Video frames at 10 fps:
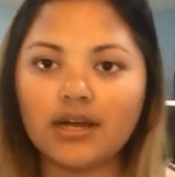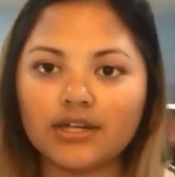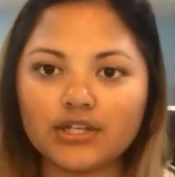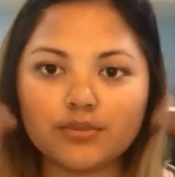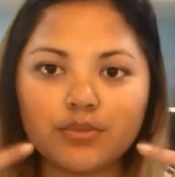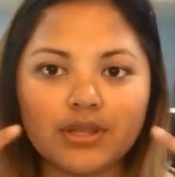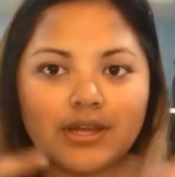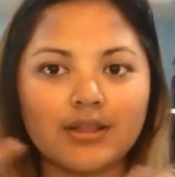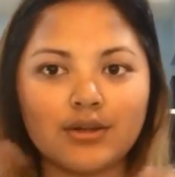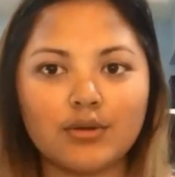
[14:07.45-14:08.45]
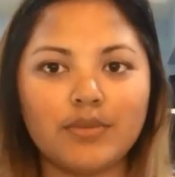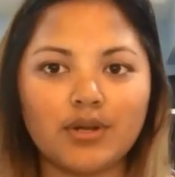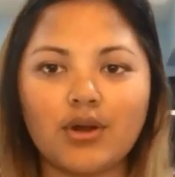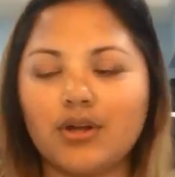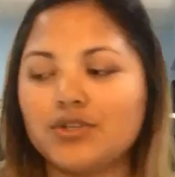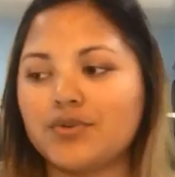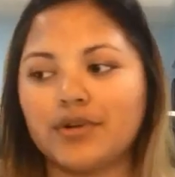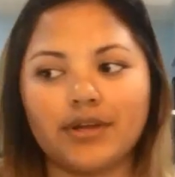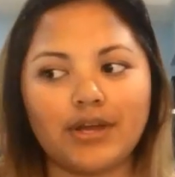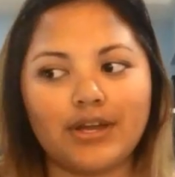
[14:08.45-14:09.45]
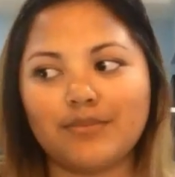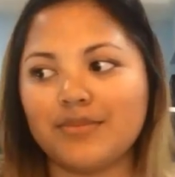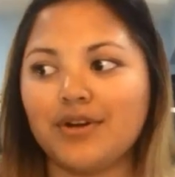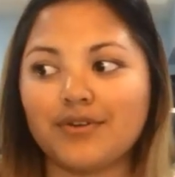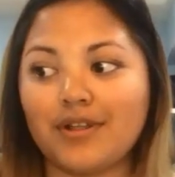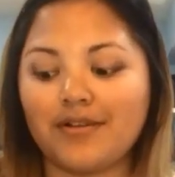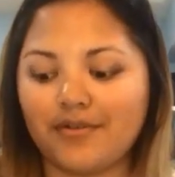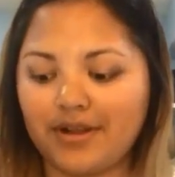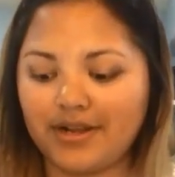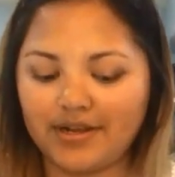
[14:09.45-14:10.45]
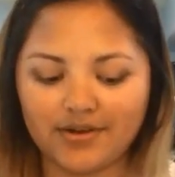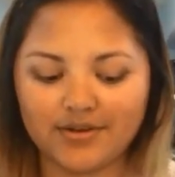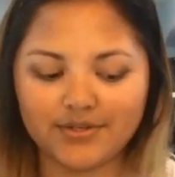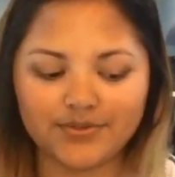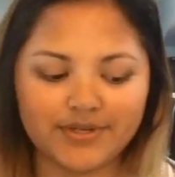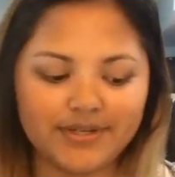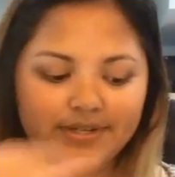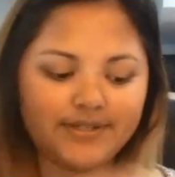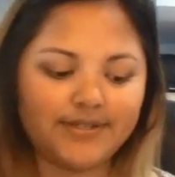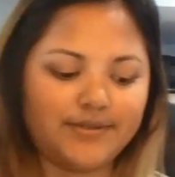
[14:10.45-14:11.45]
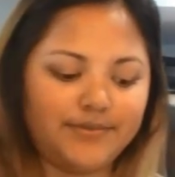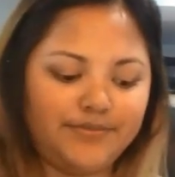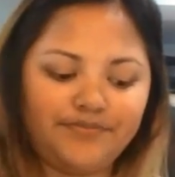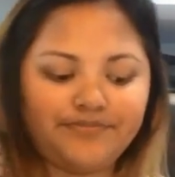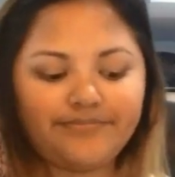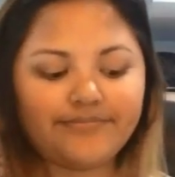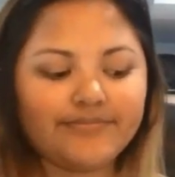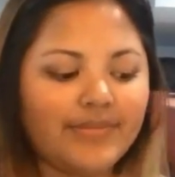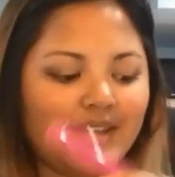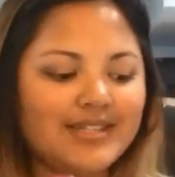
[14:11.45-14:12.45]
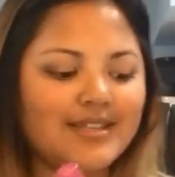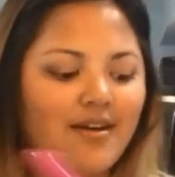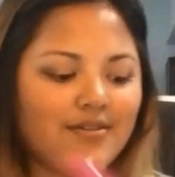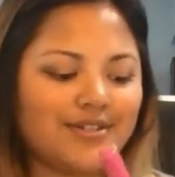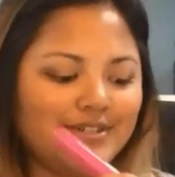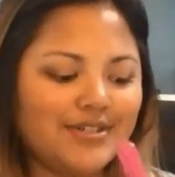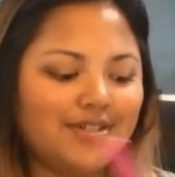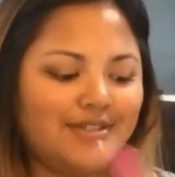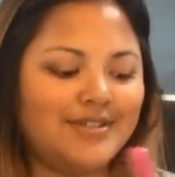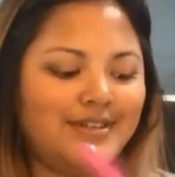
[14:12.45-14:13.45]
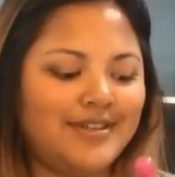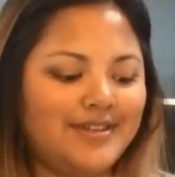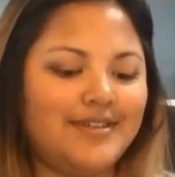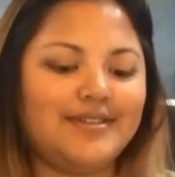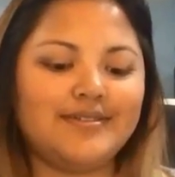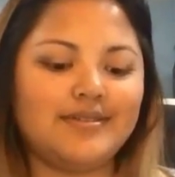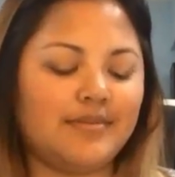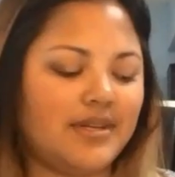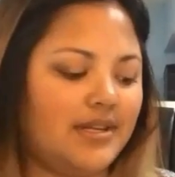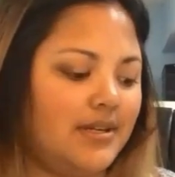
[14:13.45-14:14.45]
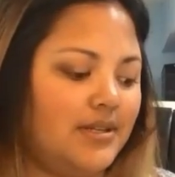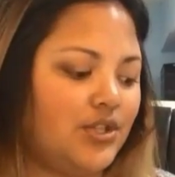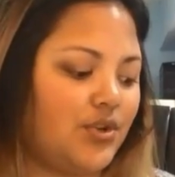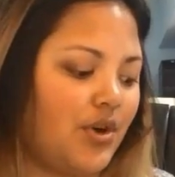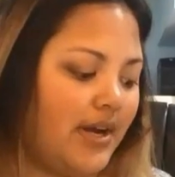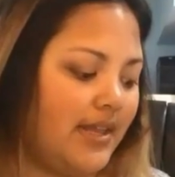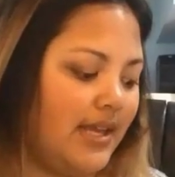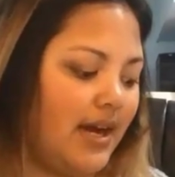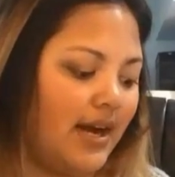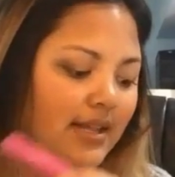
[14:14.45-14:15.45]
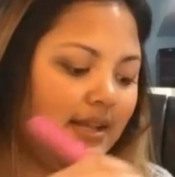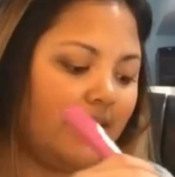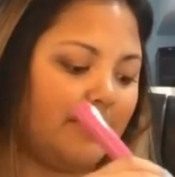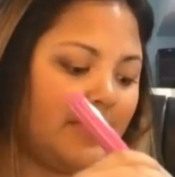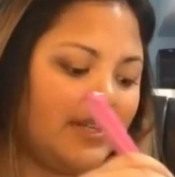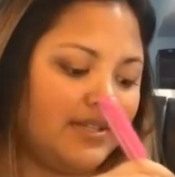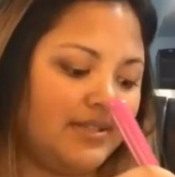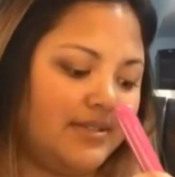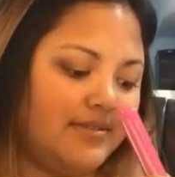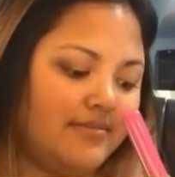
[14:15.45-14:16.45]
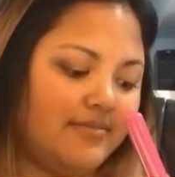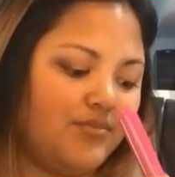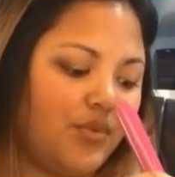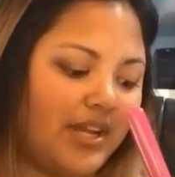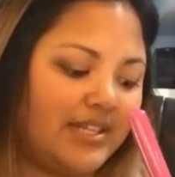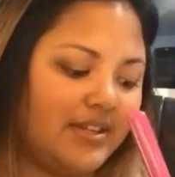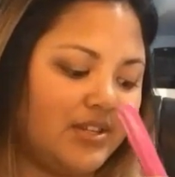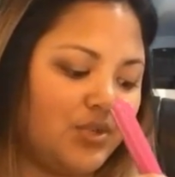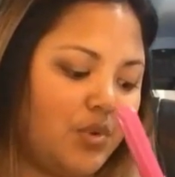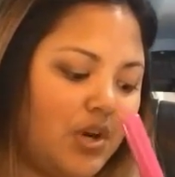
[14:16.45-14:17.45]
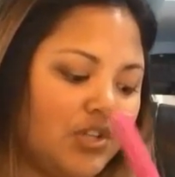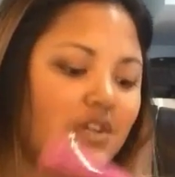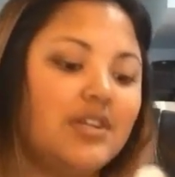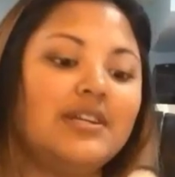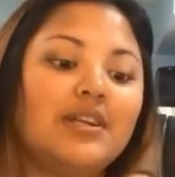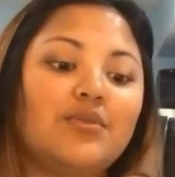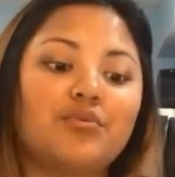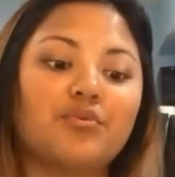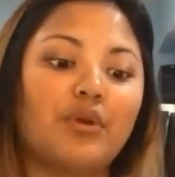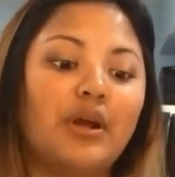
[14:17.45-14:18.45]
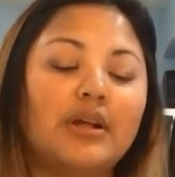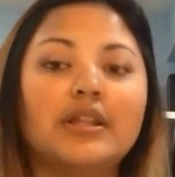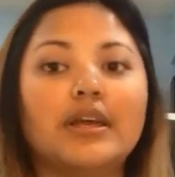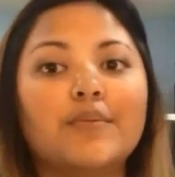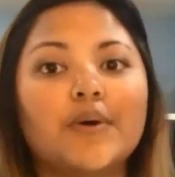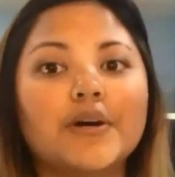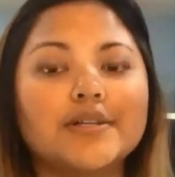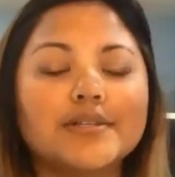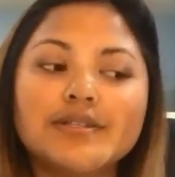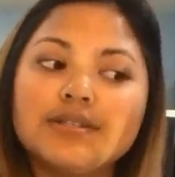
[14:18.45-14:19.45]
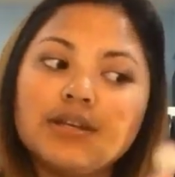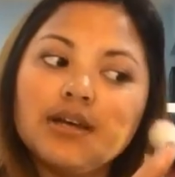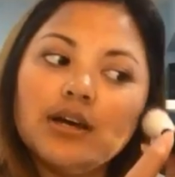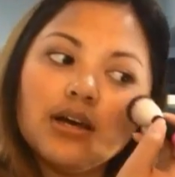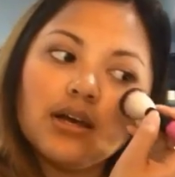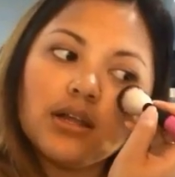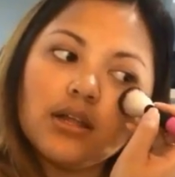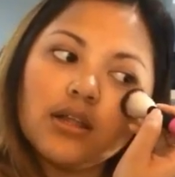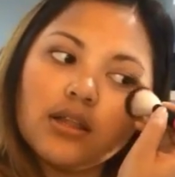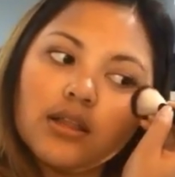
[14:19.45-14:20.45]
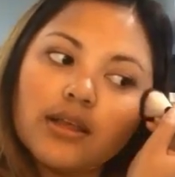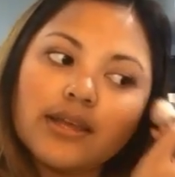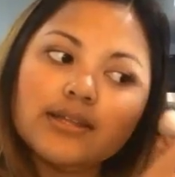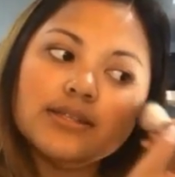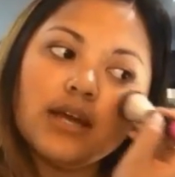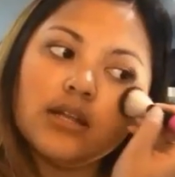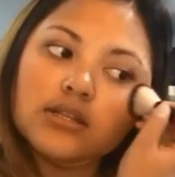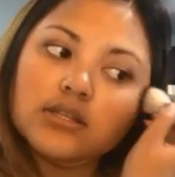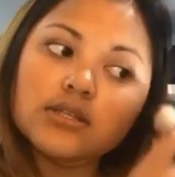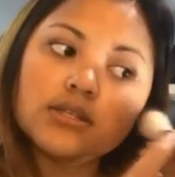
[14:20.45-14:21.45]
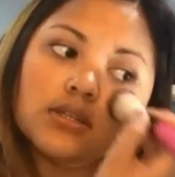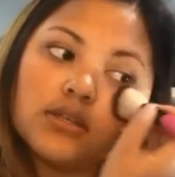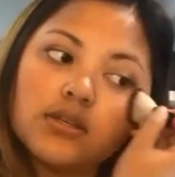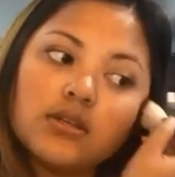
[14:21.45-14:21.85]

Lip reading: I just put like a little bit of contouring. Again, I'm not that great at contouring, so it's all good. So I'm gonna try the highlight because when I did a swatch on it, it really was like intense.